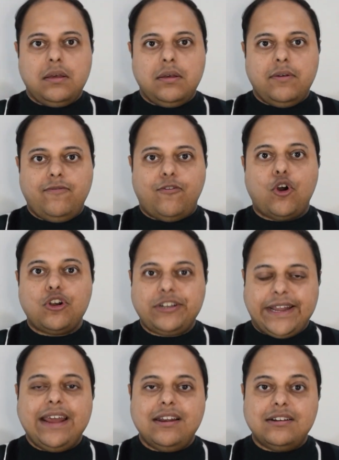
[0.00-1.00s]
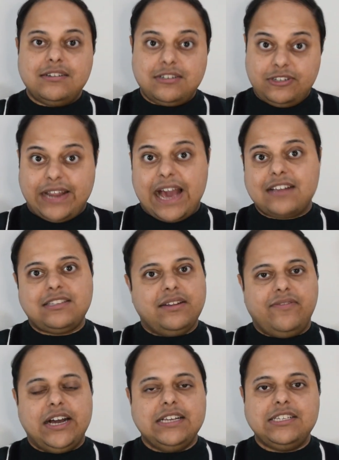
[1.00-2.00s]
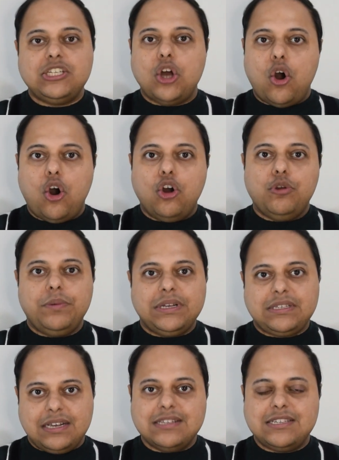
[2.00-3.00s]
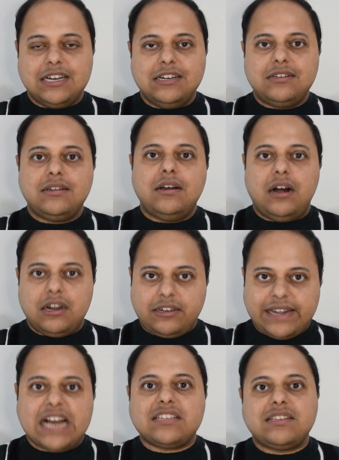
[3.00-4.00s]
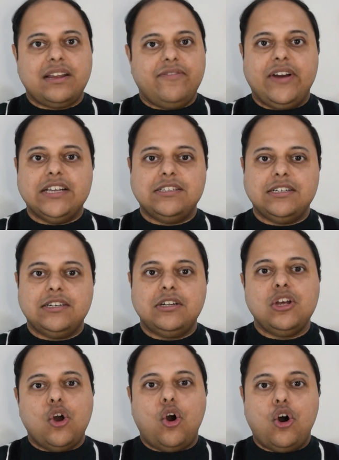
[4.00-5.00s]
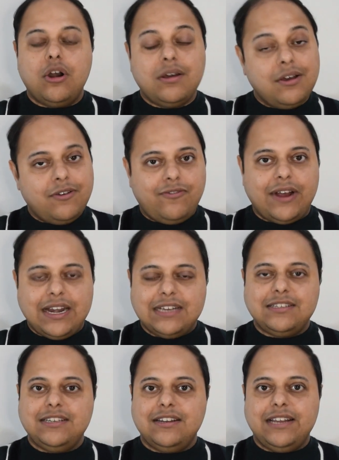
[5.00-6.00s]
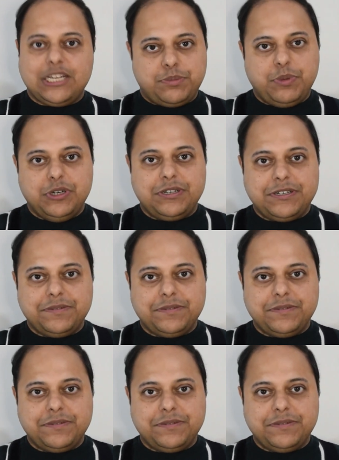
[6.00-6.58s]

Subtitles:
For tailored tax advice, always consult a tax advisor or financial expert.